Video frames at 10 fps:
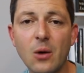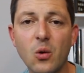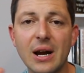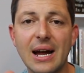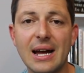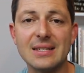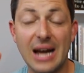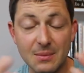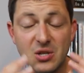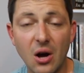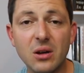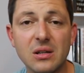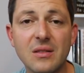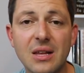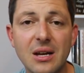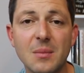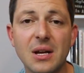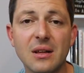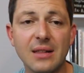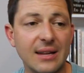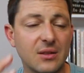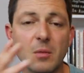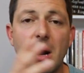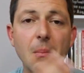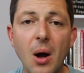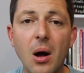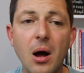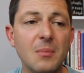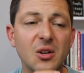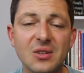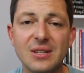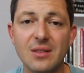Whereas I'm talking to them like they're my mom, they're,